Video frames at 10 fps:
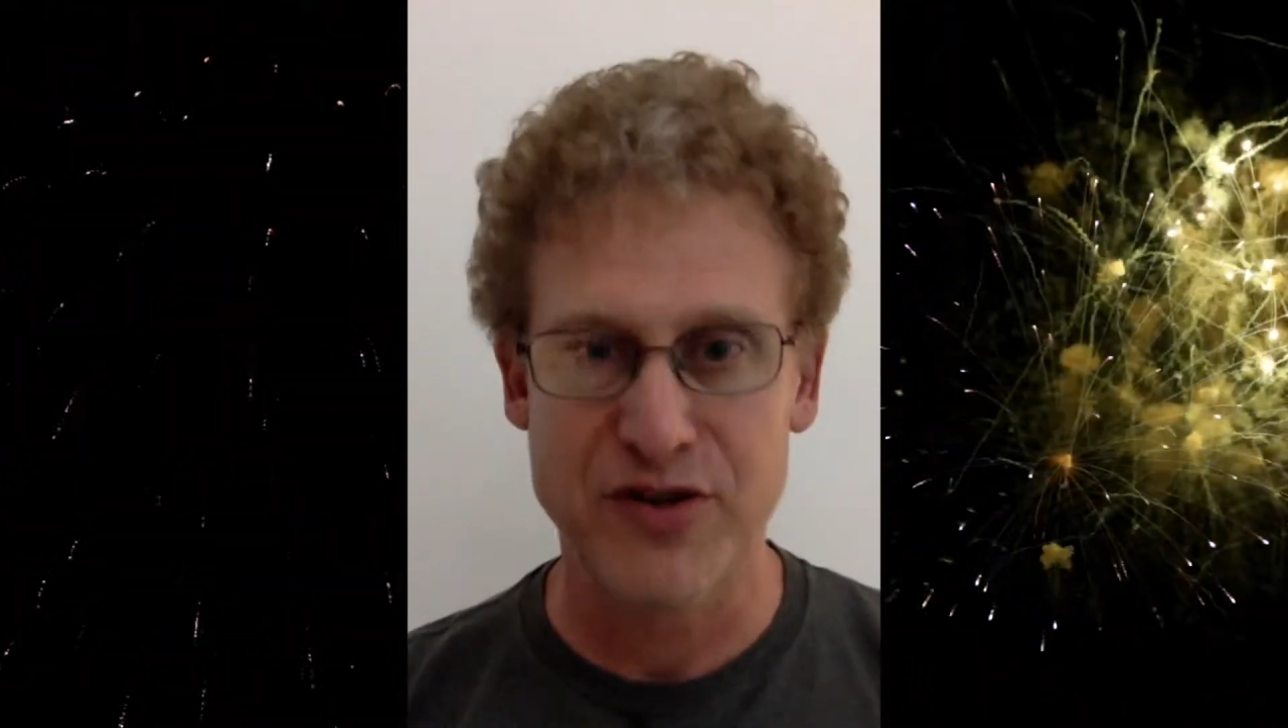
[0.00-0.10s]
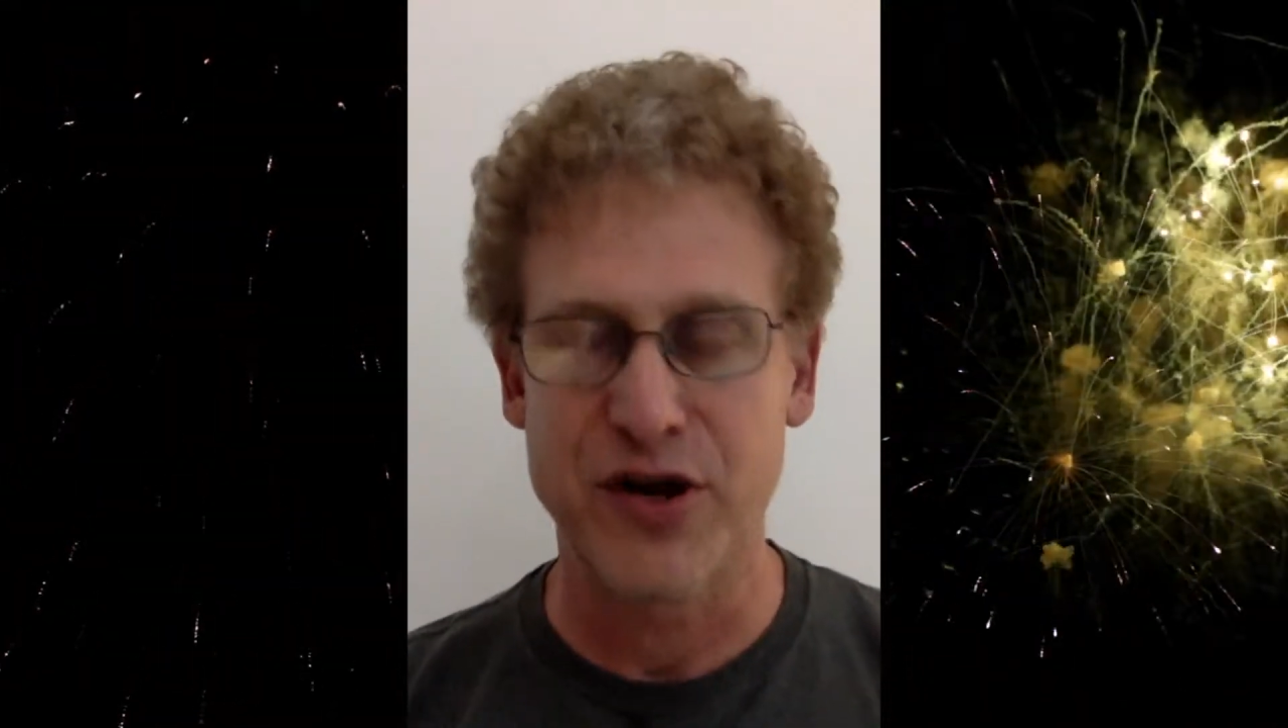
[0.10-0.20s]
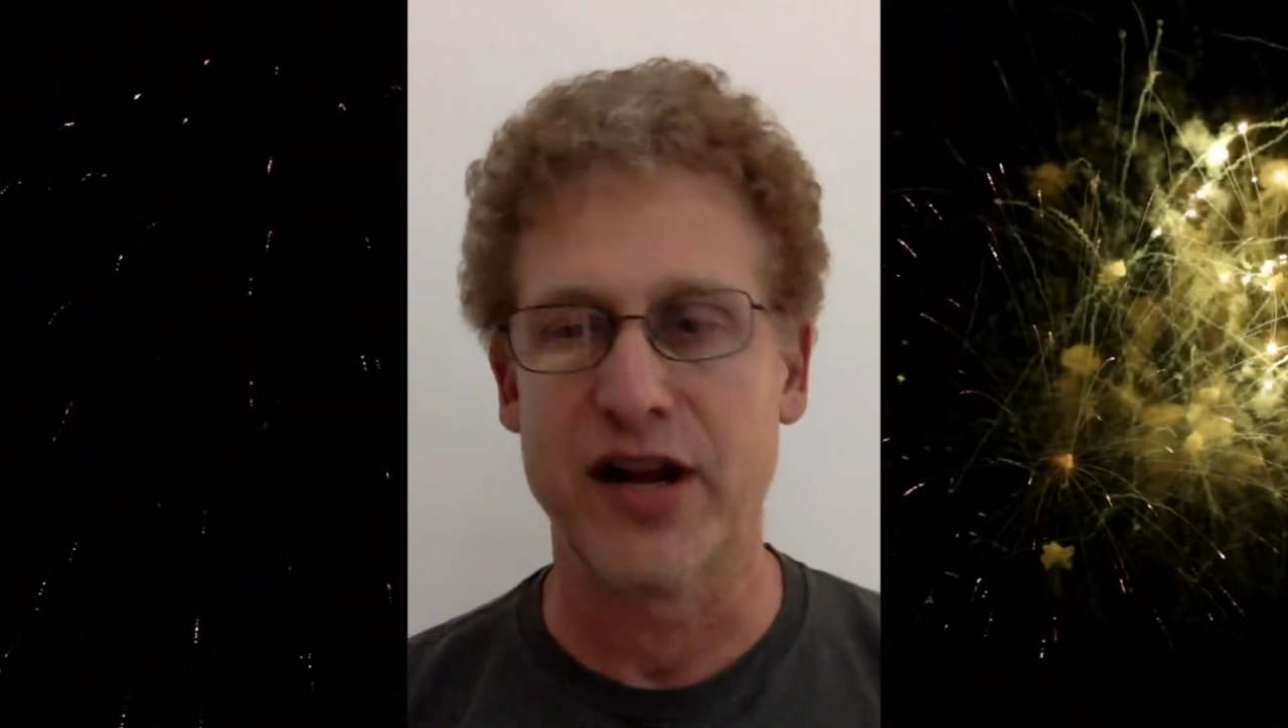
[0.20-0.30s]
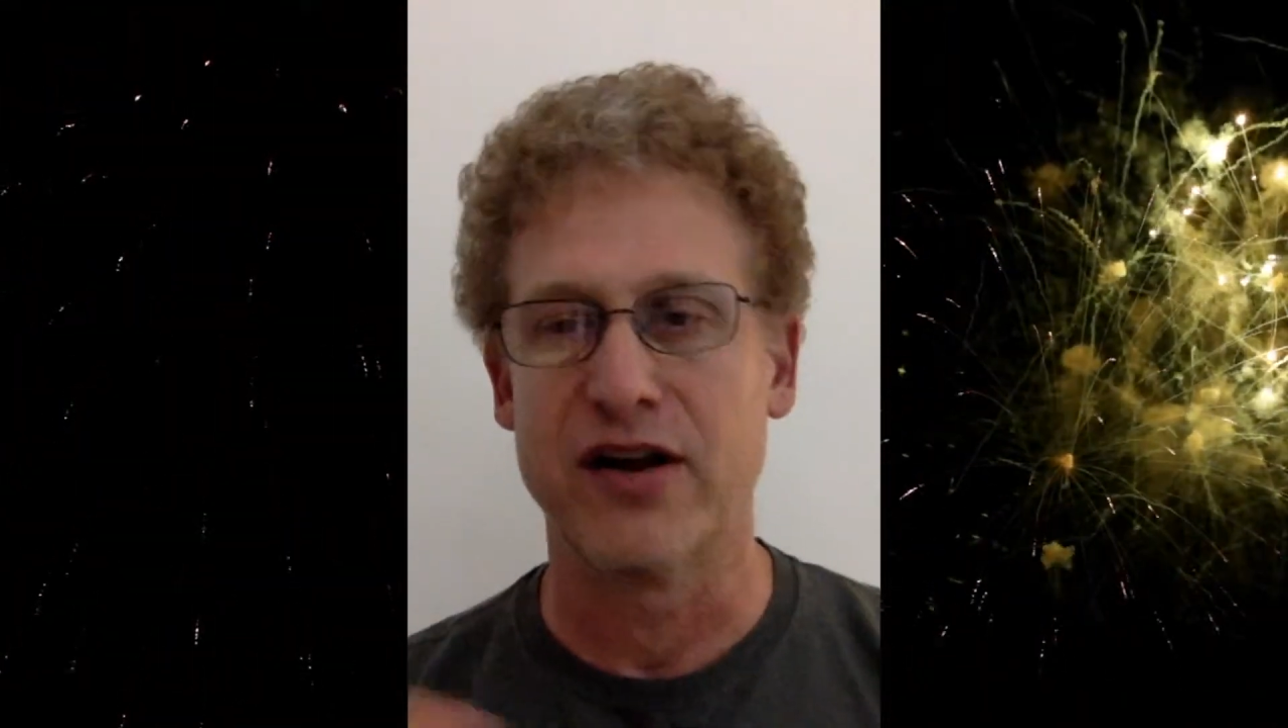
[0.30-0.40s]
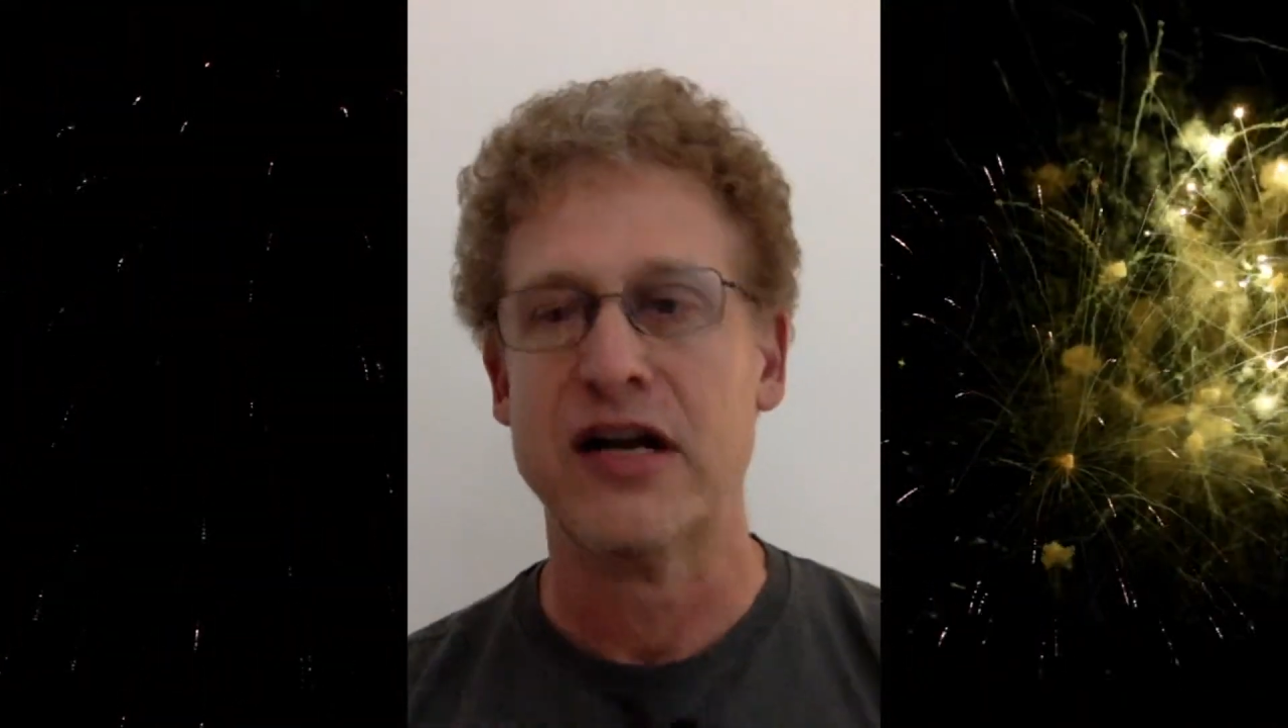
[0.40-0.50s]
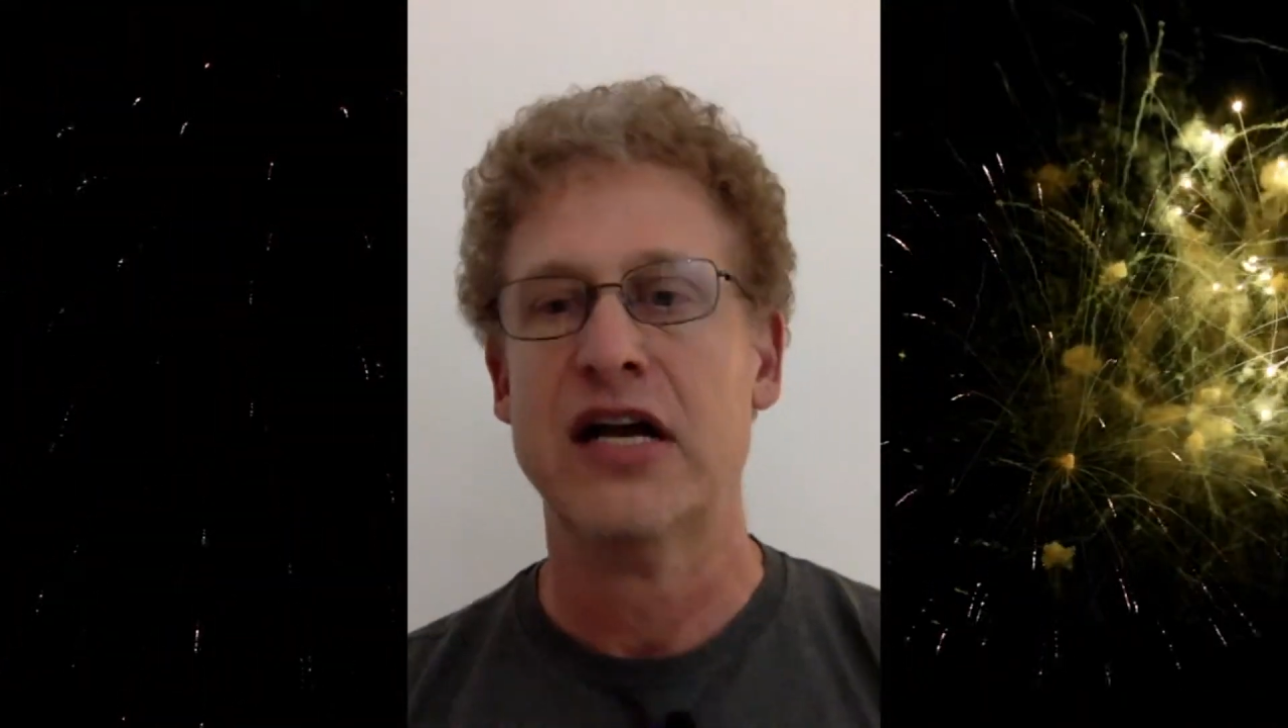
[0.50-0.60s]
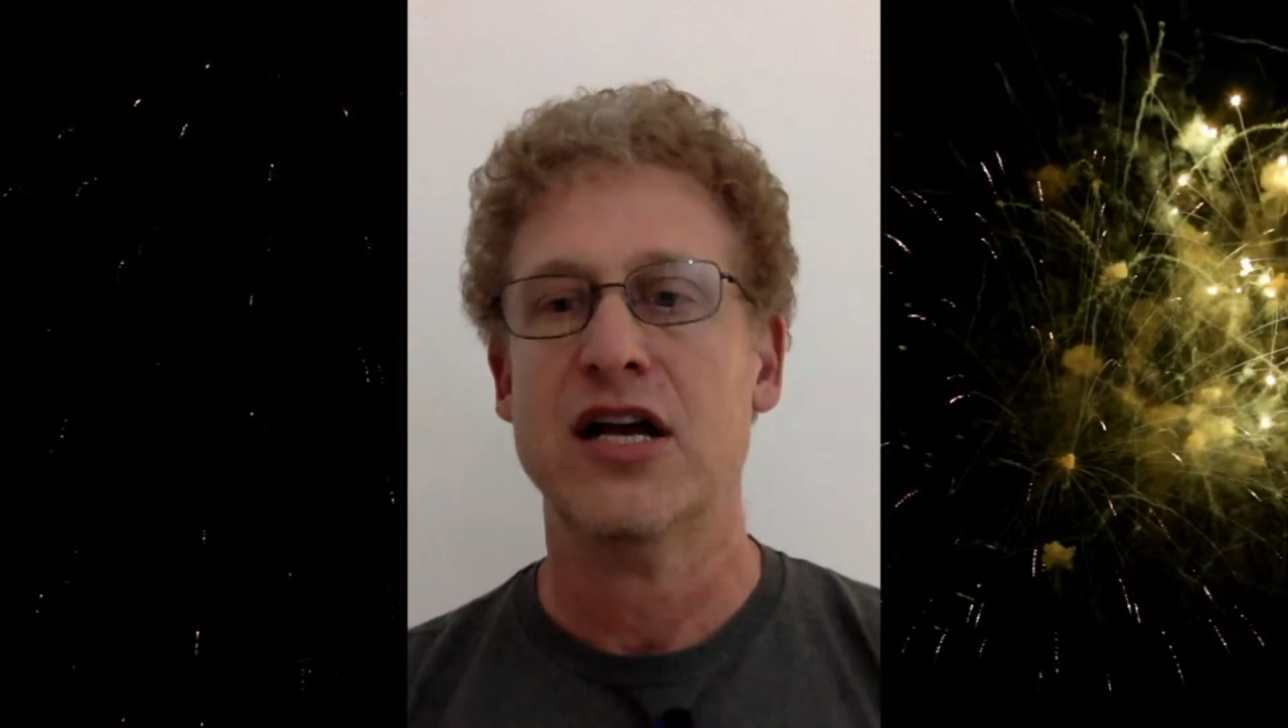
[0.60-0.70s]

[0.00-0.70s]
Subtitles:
trailer.